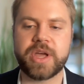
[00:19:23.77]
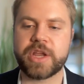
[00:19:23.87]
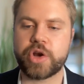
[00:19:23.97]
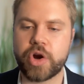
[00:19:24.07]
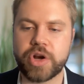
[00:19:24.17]

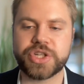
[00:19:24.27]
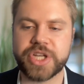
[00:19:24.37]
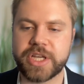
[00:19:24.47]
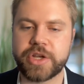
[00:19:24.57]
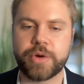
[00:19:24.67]

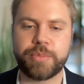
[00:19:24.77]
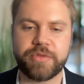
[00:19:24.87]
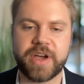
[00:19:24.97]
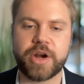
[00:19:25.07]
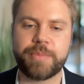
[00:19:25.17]
encouraging your
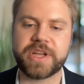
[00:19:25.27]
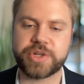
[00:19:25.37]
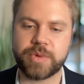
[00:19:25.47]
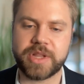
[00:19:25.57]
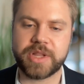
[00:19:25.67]
provider
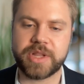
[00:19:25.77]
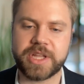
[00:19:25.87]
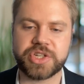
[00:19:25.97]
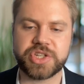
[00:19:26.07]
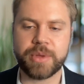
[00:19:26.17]
patient
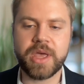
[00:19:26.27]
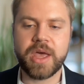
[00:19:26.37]
relationship.